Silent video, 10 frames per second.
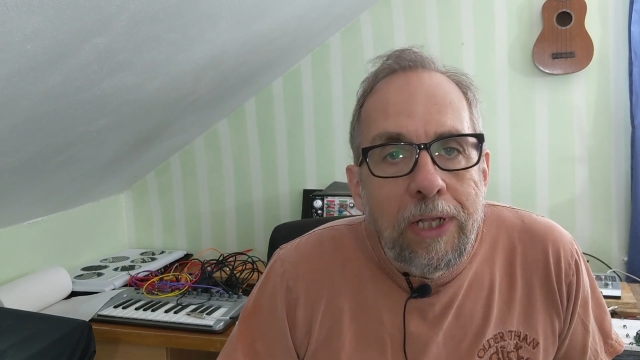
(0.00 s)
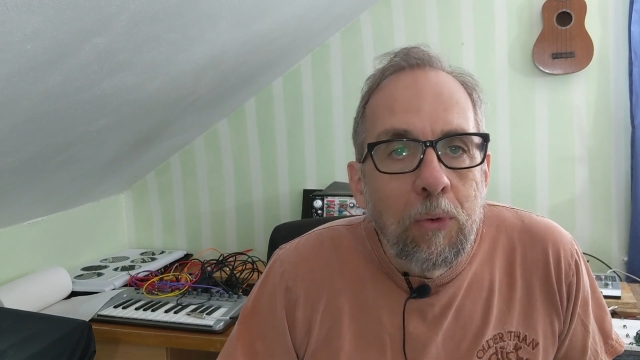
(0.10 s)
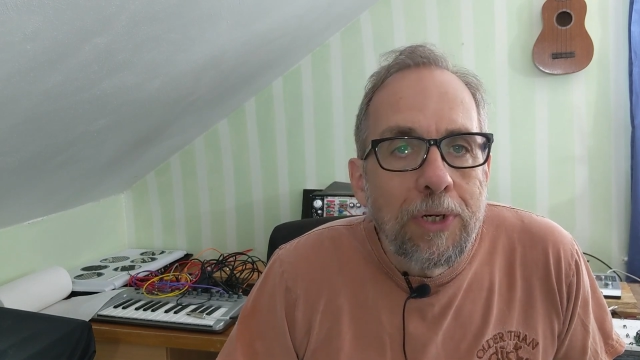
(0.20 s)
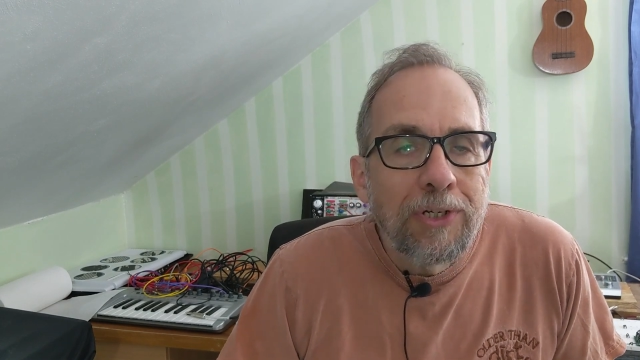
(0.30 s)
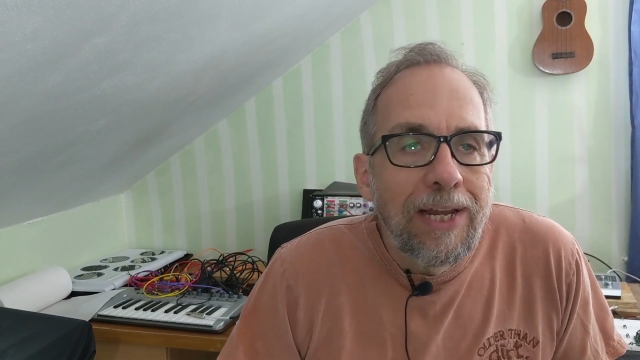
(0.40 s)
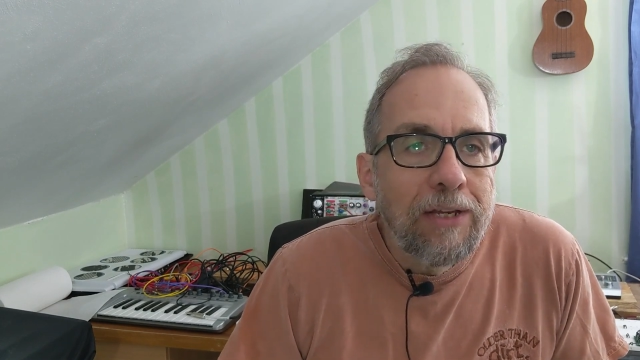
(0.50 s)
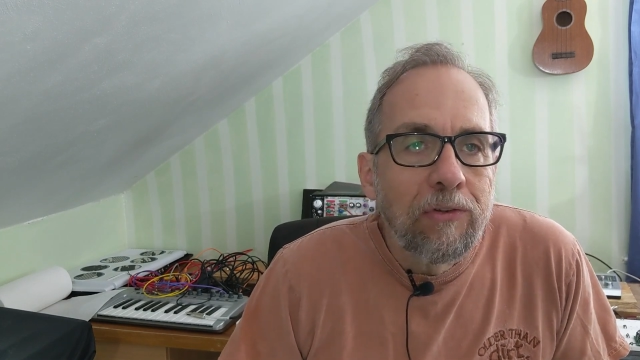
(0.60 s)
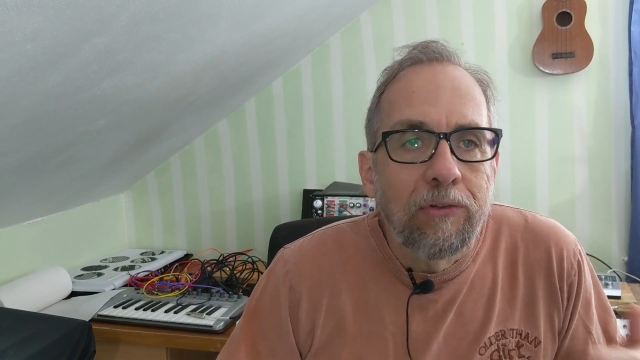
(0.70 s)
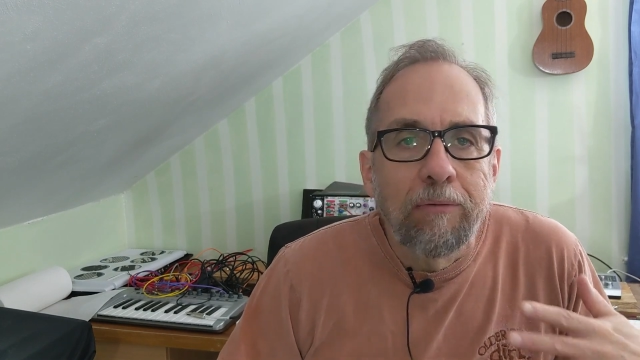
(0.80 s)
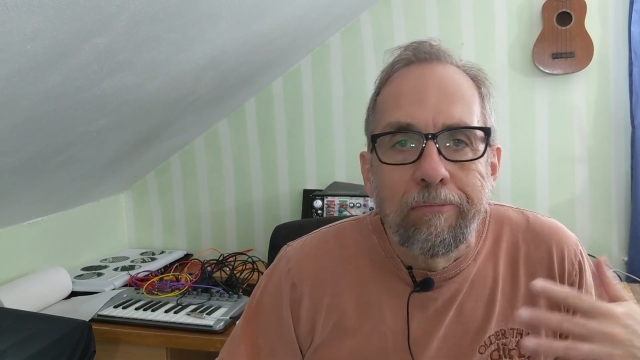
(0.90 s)
in which
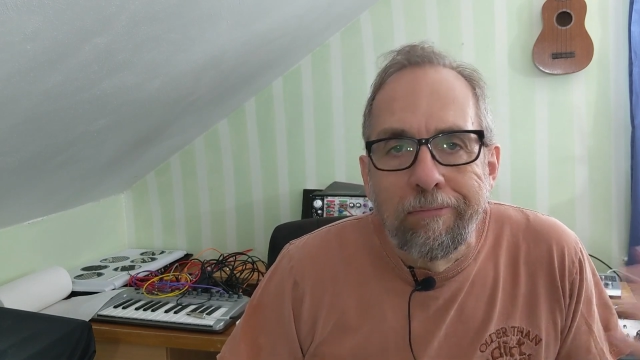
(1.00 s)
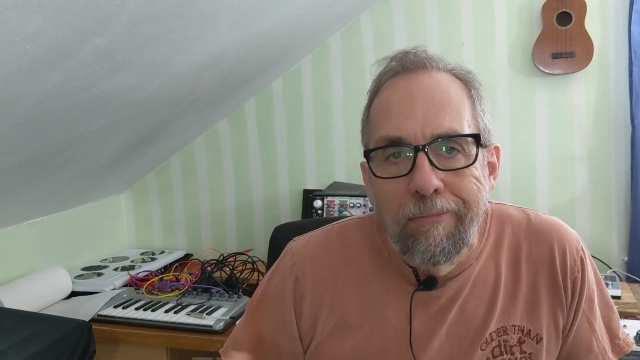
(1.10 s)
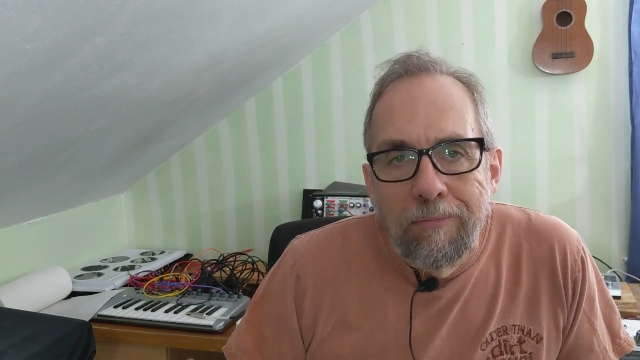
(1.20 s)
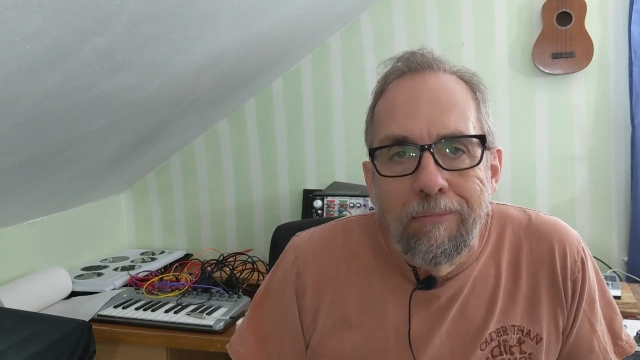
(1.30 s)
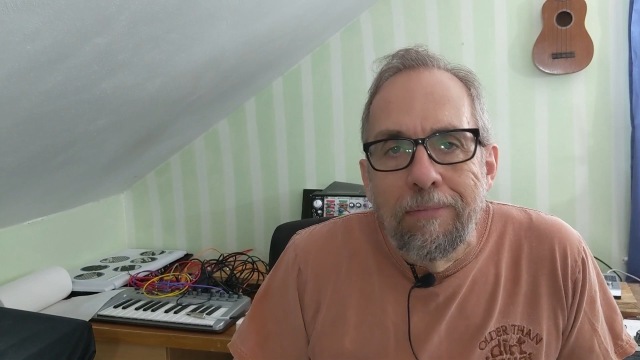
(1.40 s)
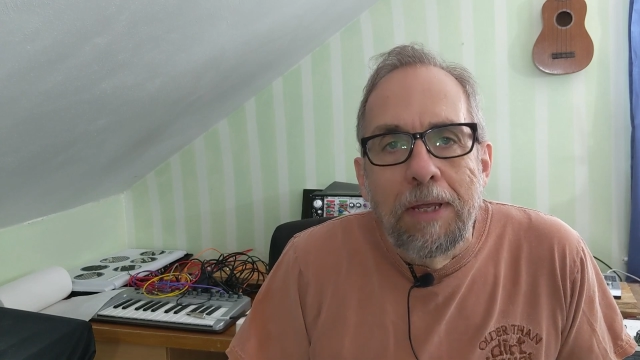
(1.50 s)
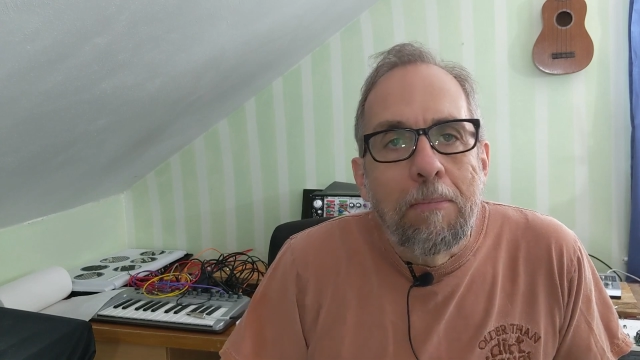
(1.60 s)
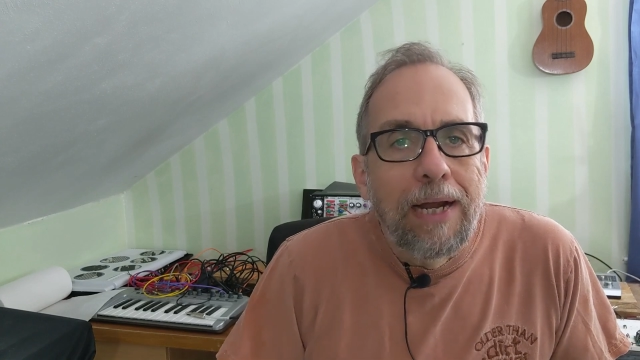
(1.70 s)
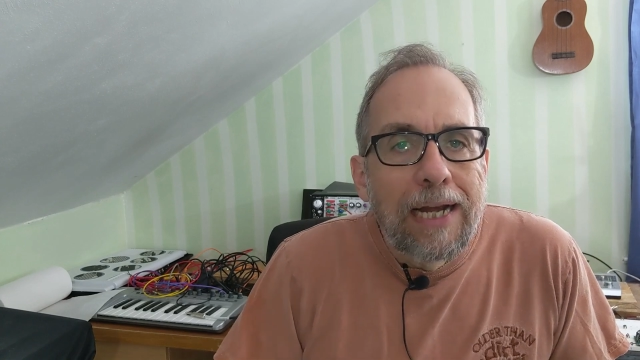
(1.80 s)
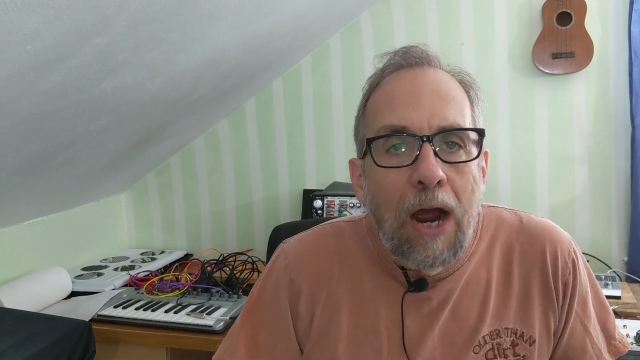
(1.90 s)
case it
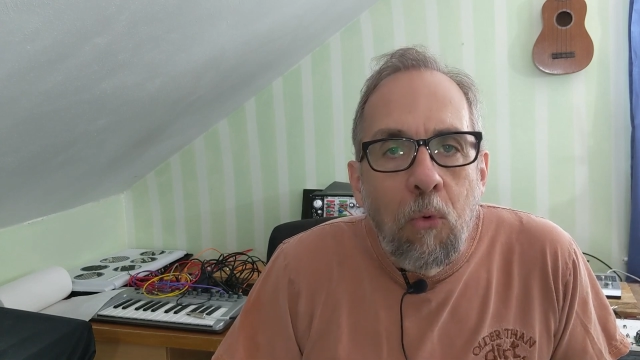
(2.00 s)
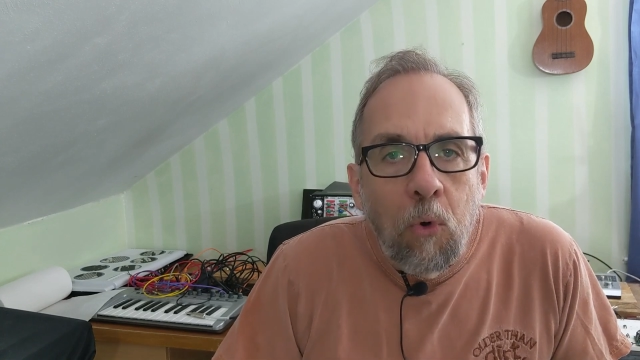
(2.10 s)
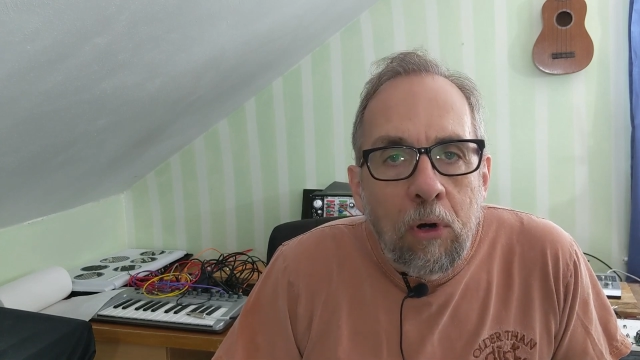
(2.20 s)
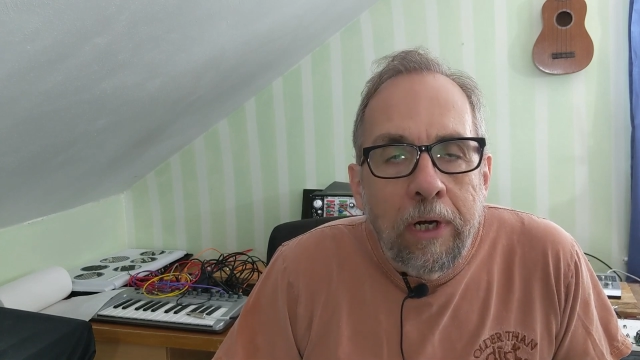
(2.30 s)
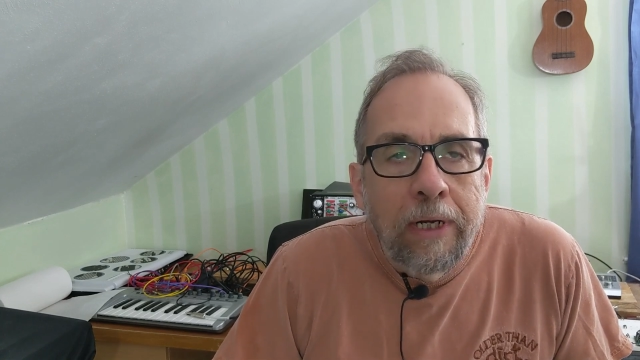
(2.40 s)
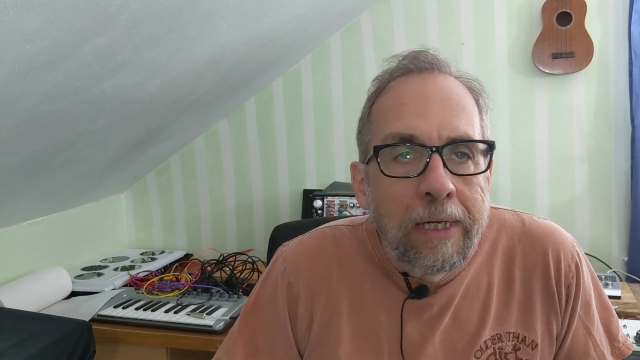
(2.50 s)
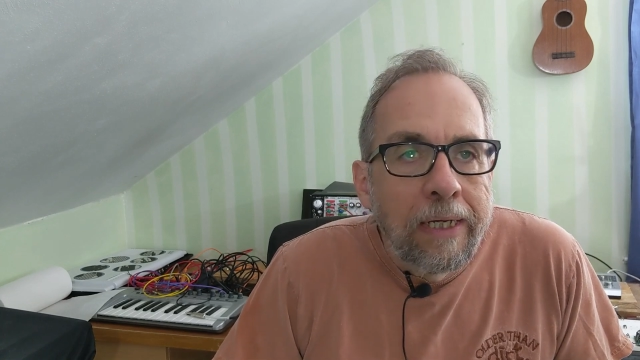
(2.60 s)
might not work.